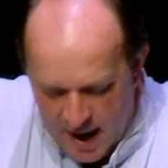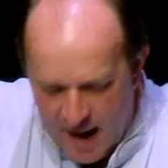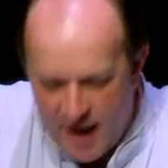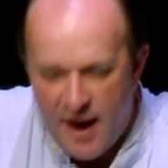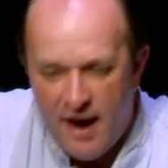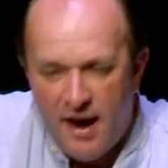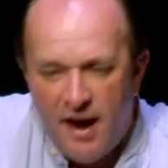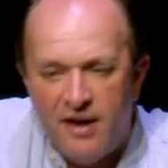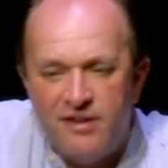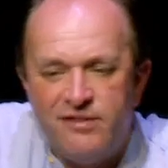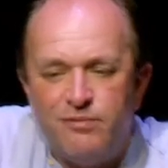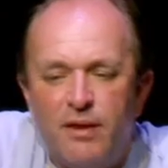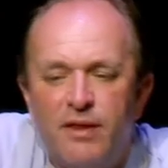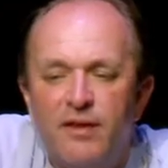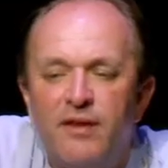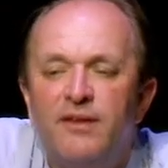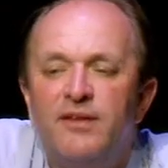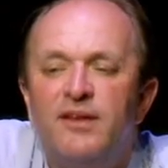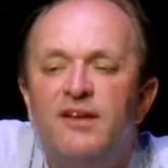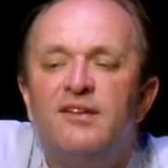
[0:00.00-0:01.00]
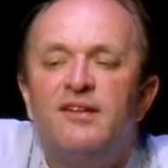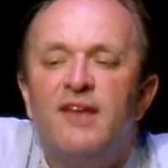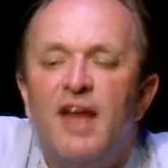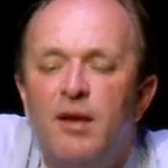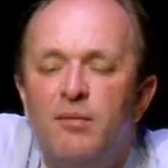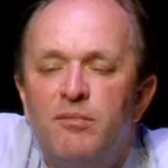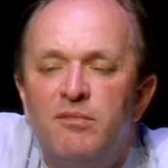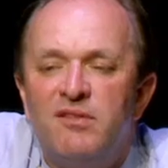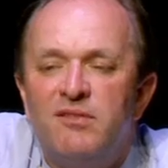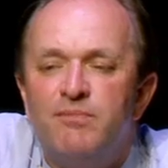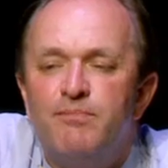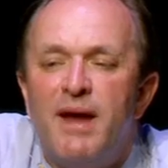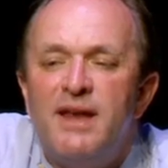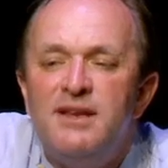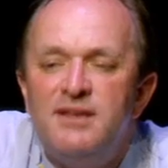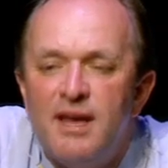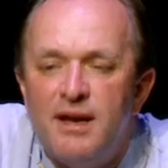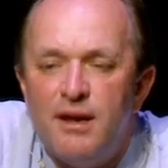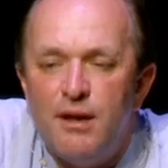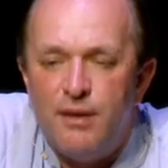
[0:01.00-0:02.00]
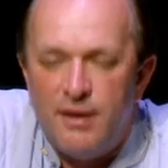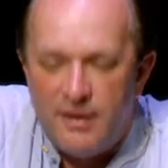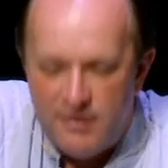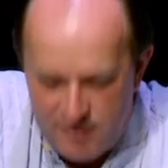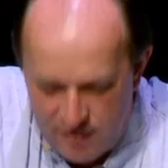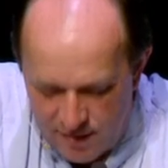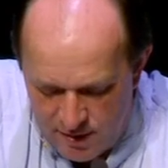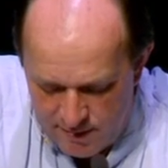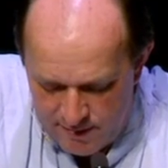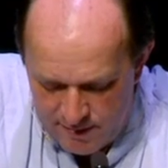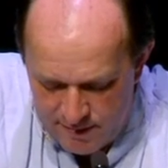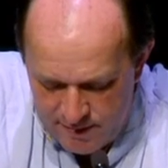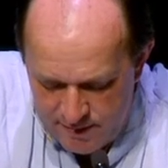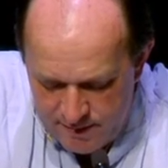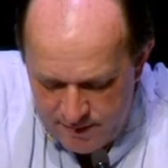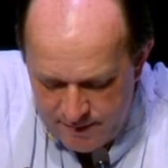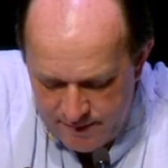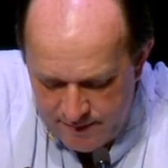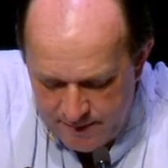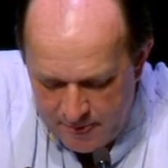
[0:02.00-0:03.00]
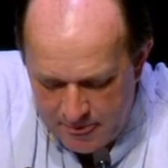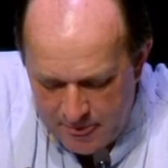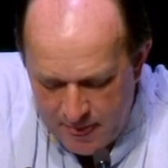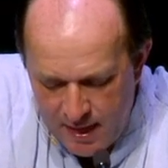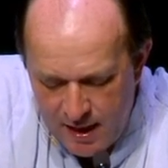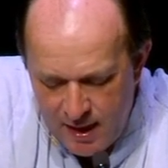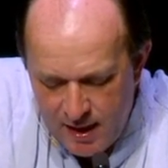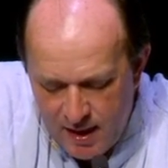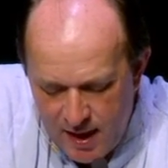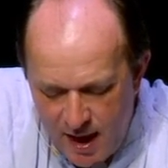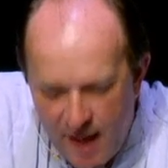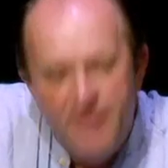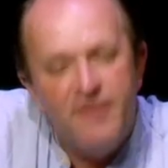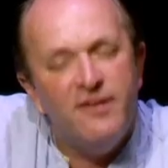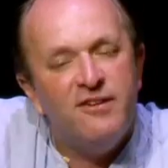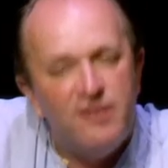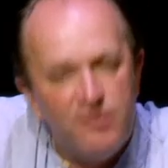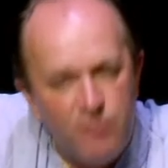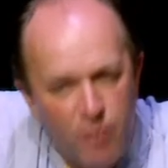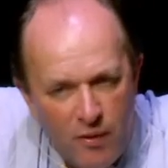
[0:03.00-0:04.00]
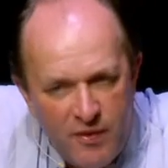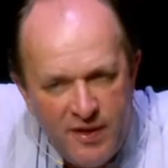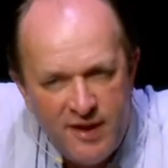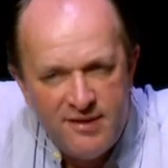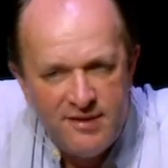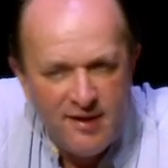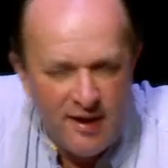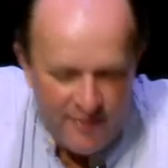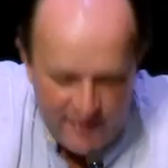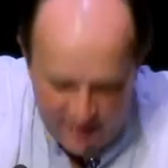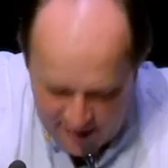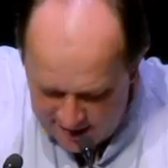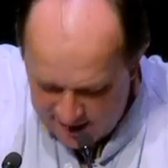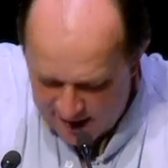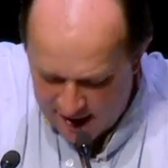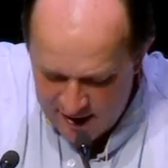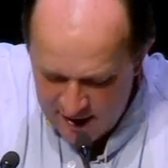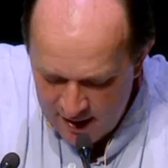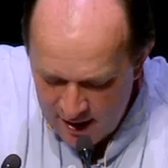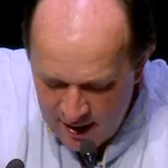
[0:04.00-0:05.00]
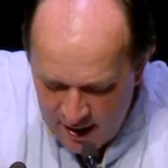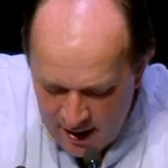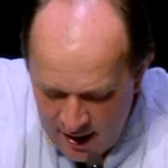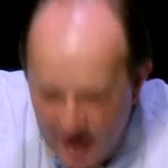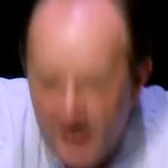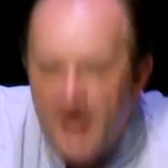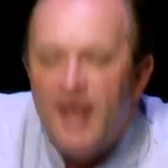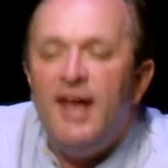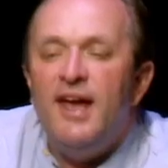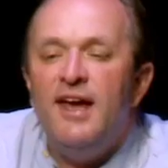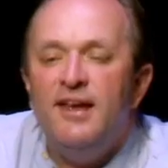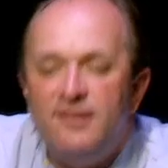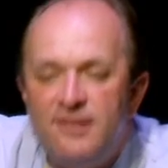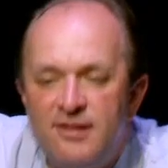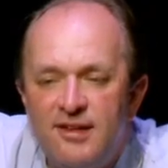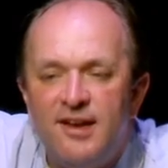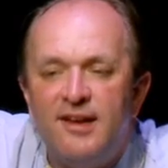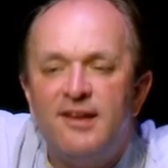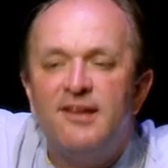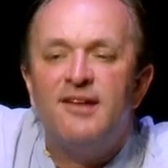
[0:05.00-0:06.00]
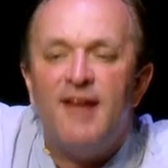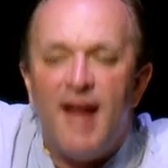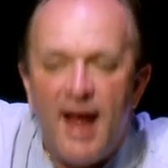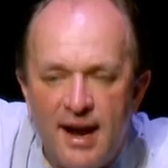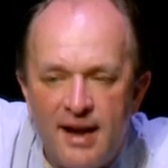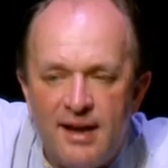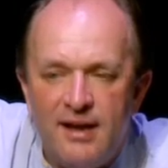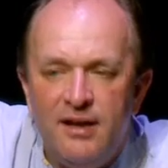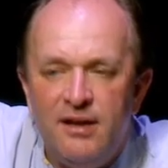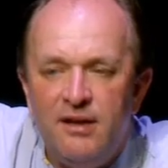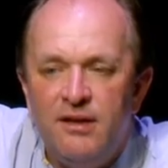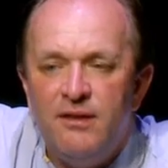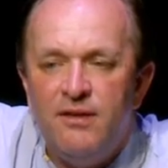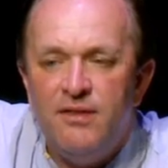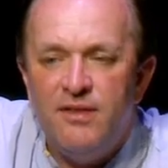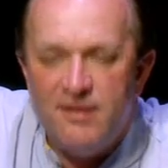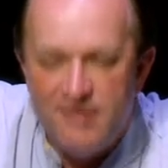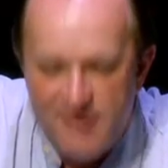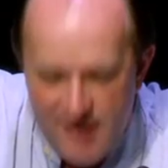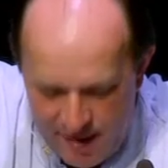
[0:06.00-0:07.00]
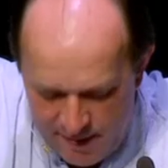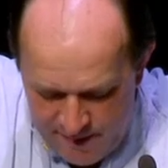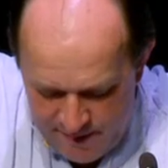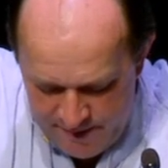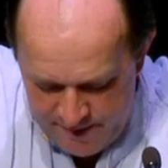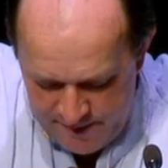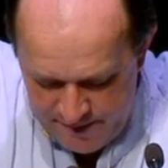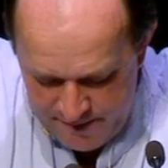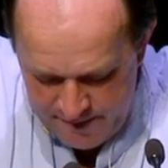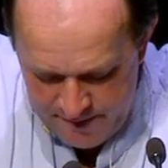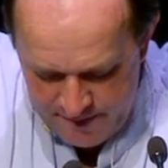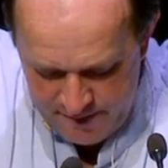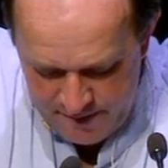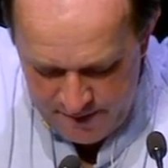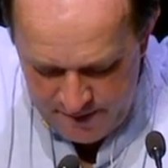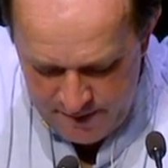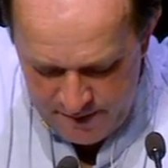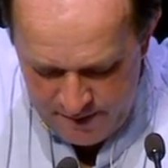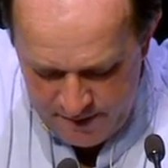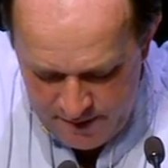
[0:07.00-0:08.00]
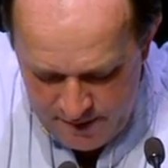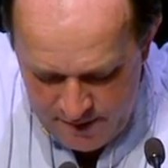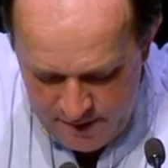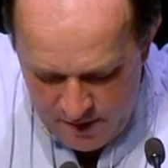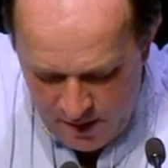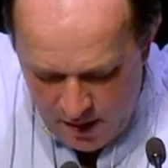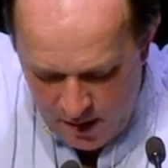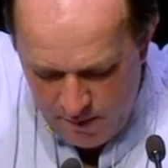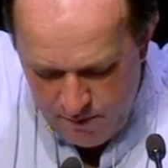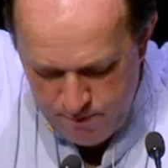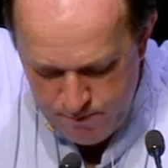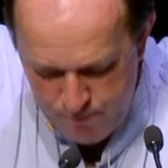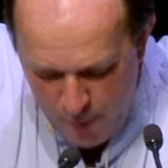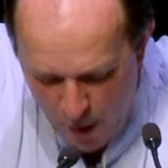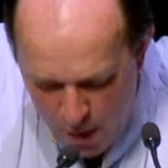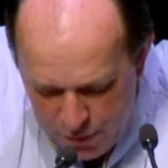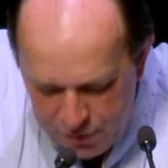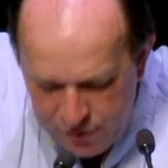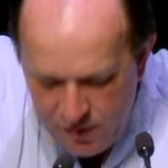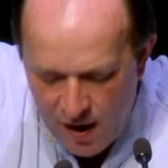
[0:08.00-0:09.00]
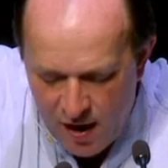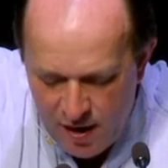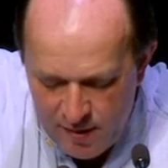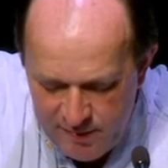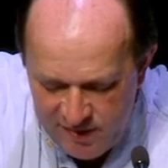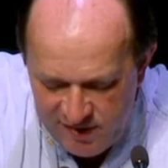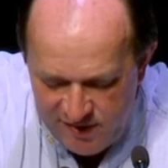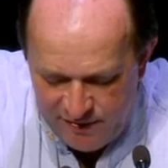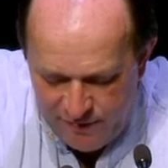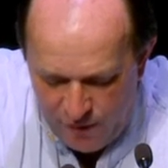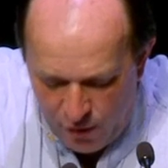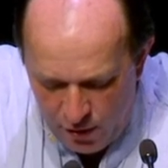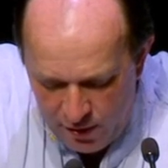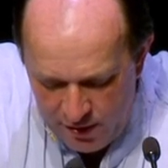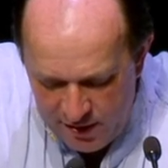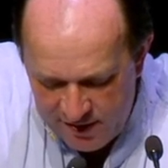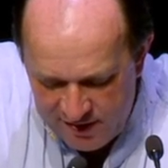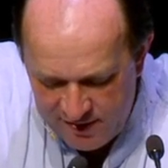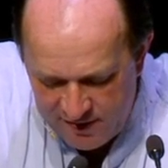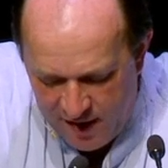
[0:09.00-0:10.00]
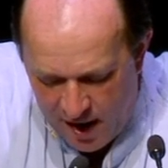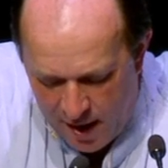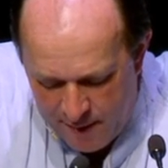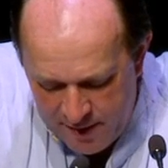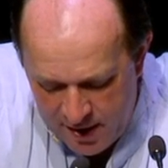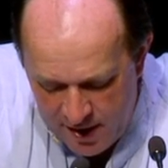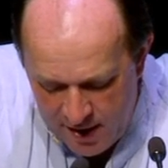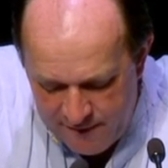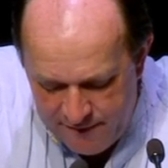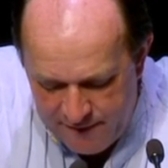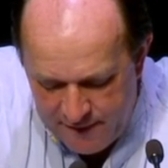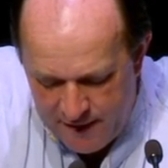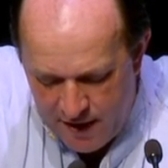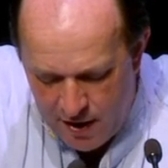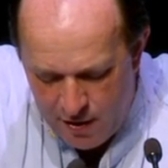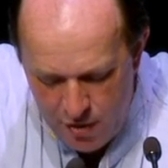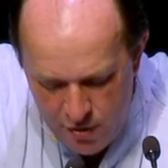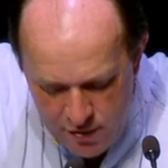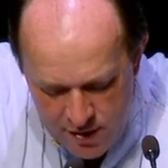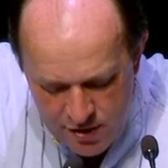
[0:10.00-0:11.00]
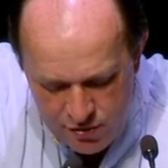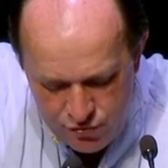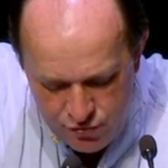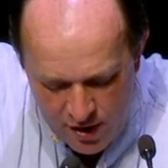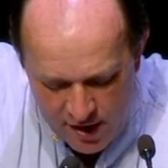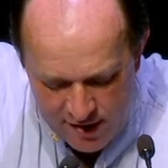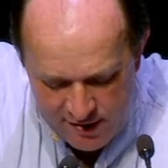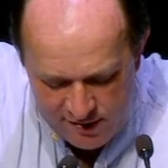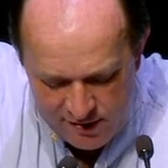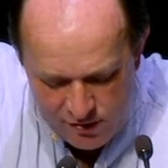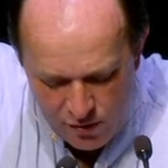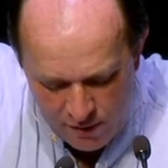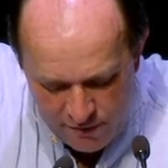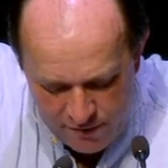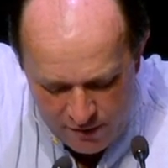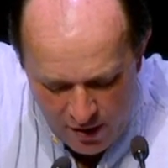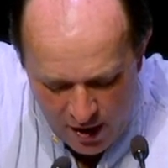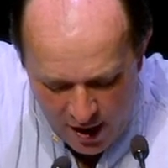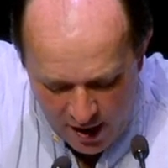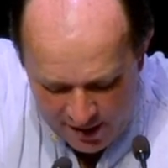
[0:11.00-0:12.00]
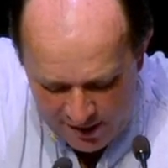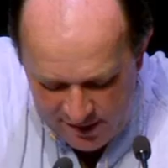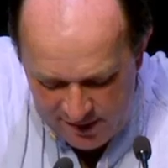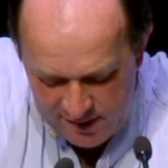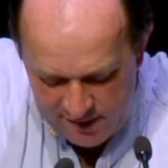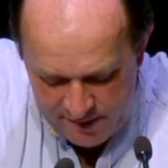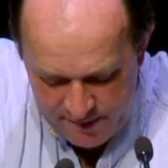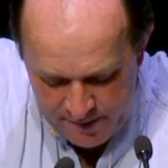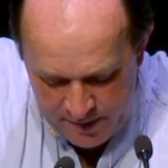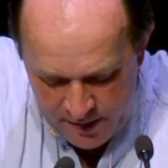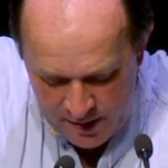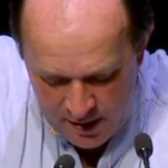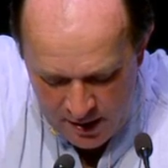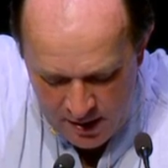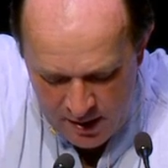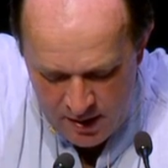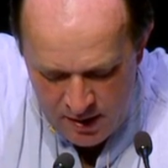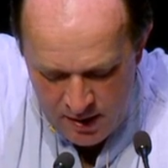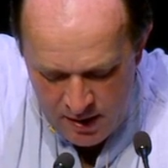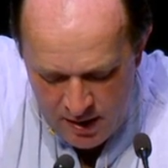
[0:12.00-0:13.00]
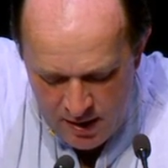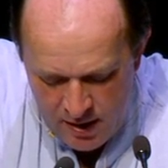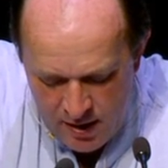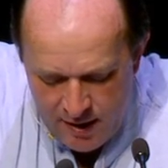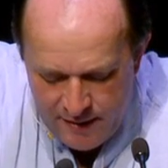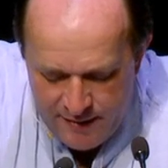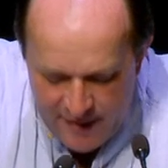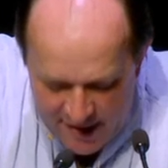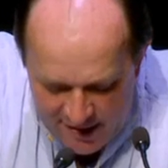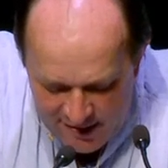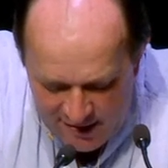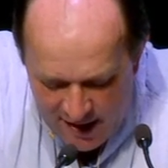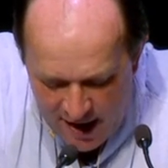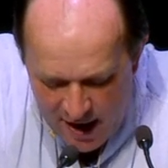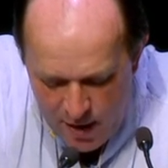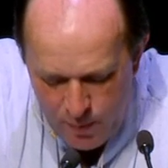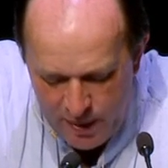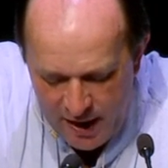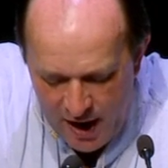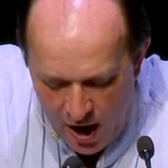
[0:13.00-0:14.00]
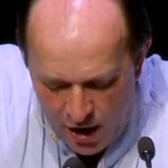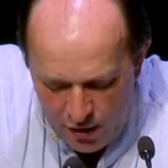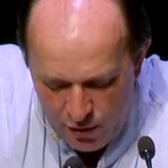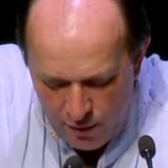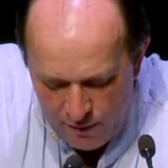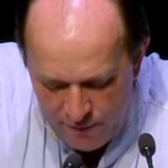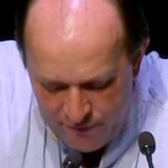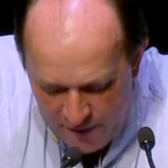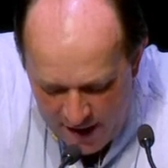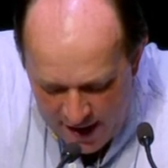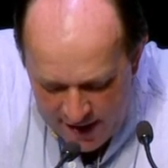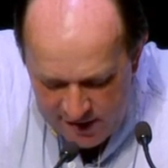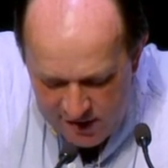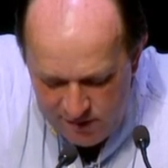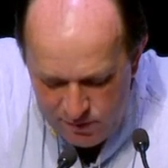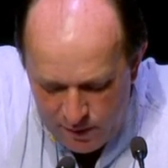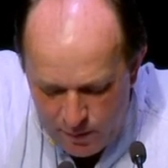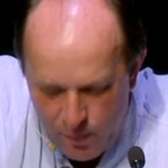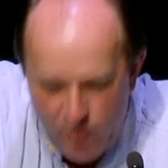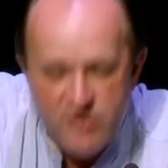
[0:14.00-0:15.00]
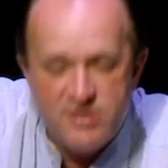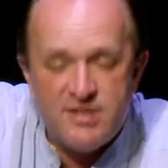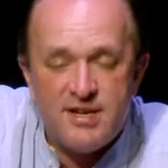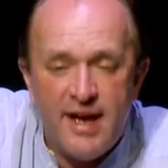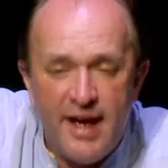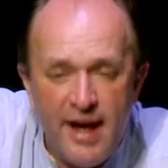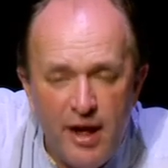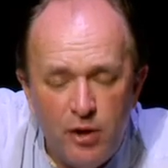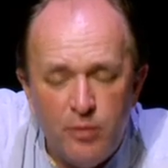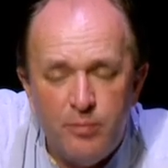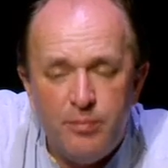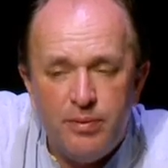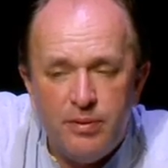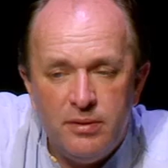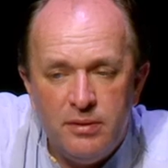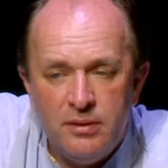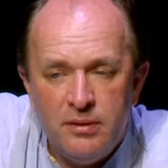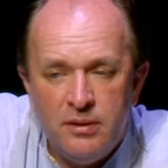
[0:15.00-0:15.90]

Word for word: And I asked whether these names meant anything to them. And this is what they said they said, it's exactly the same. Both times the foreigners have come here for their own interests, not for ours. They say we are your friends, we want to help,